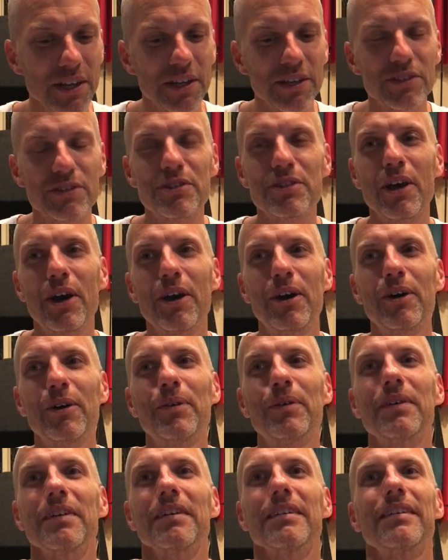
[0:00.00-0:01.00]
So
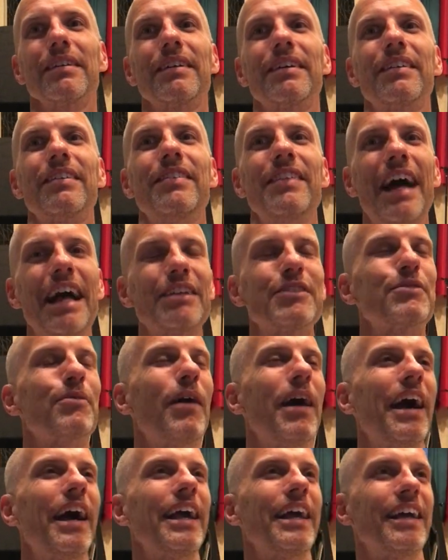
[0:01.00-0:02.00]
that's
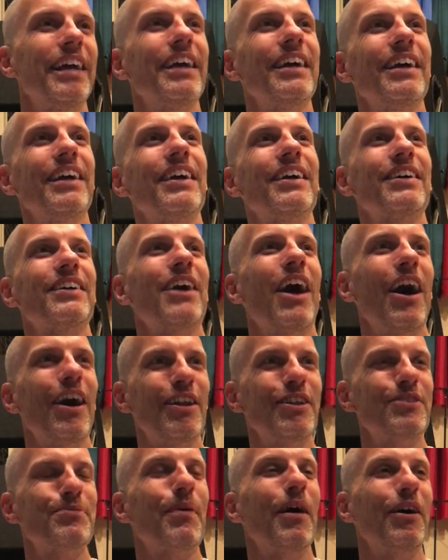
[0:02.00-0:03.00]
why God
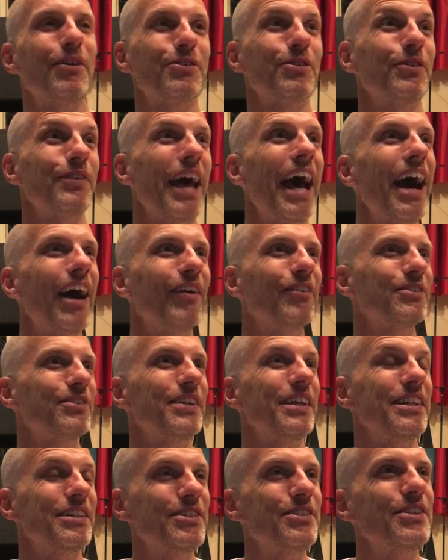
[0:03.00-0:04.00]
is parceled out
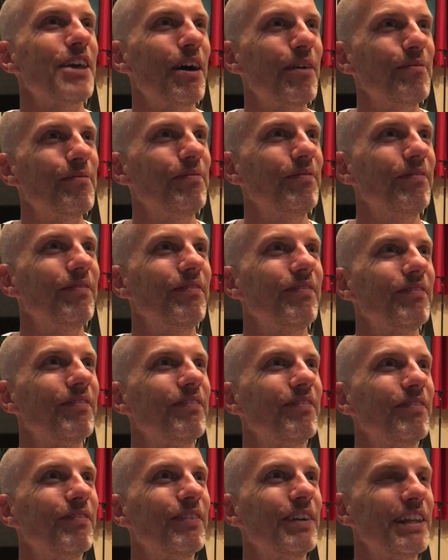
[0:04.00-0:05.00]
in some
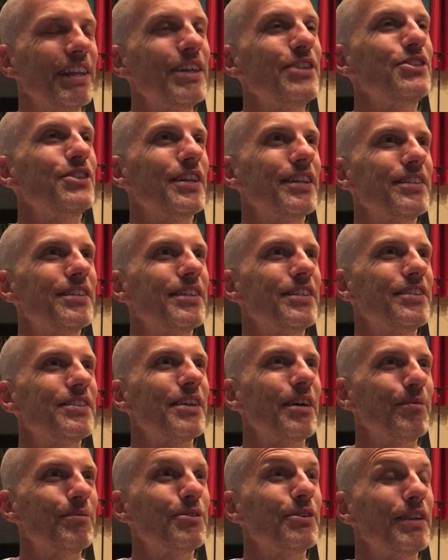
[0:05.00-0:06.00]
religions and
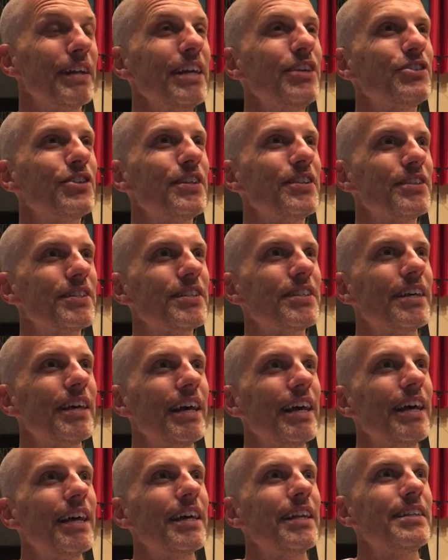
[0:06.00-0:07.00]
some traditions,
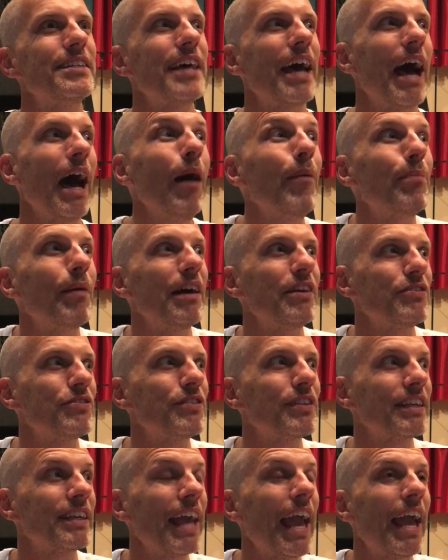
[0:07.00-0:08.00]
to help us
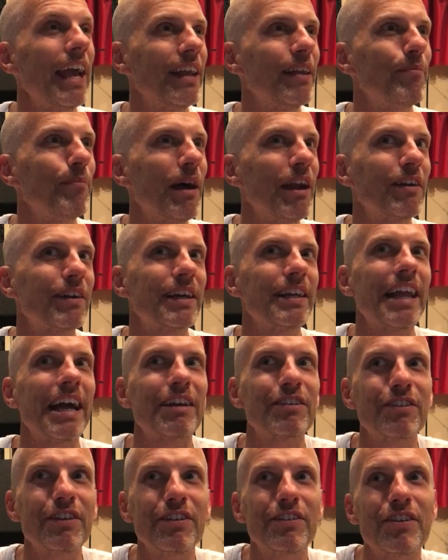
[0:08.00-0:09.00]
to gain a better
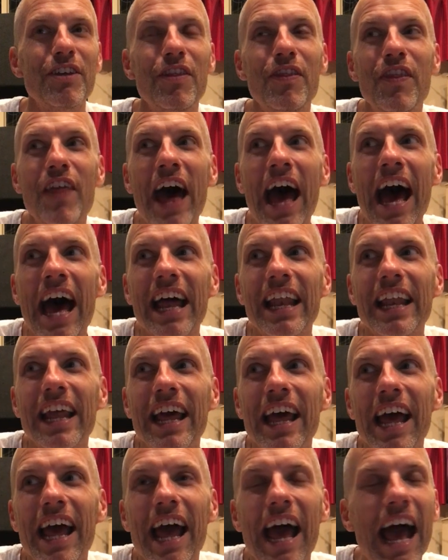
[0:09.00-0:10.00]
connection to that
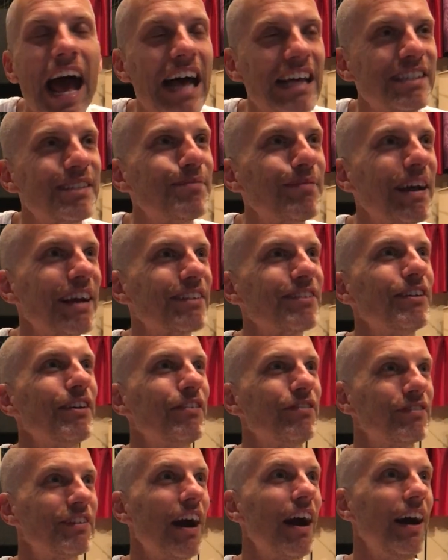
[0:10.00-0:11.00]
aspect
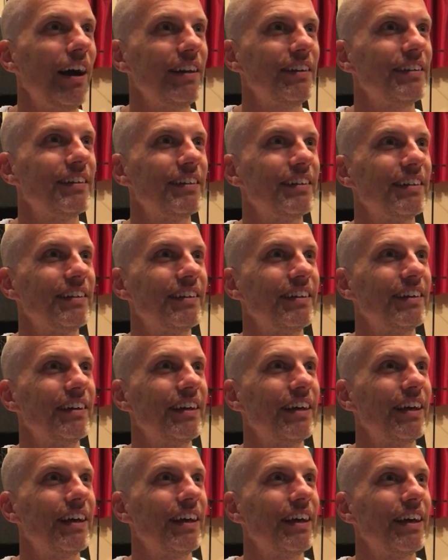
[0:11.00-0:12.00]
of God,
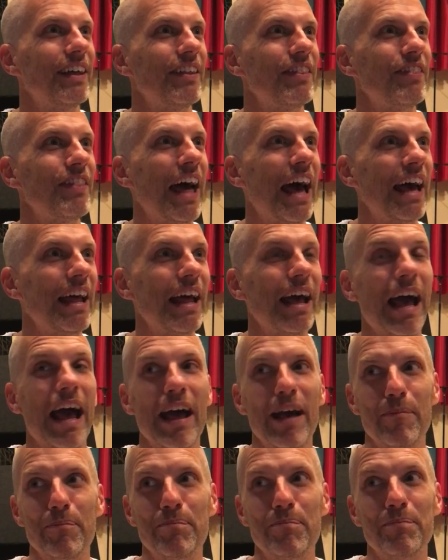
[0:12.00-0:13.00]
that
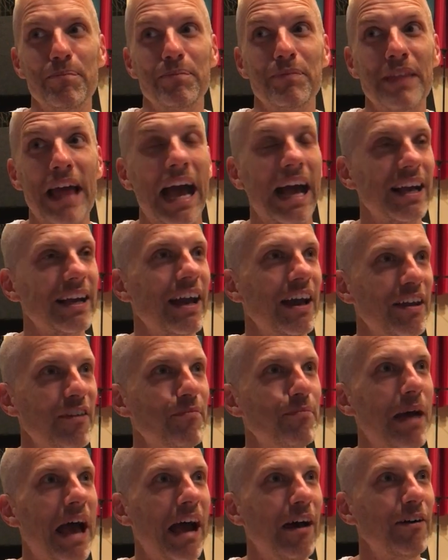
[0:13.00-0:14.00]
kind
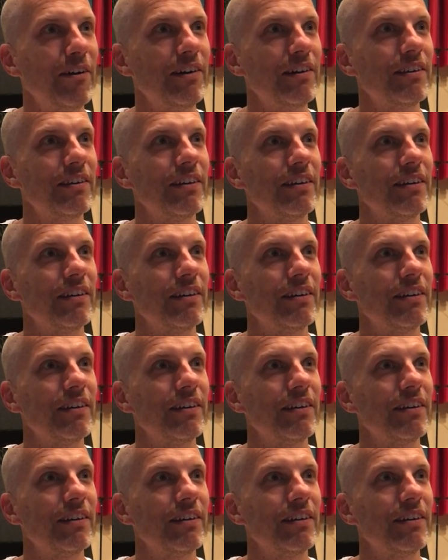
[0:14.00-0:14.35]
of power.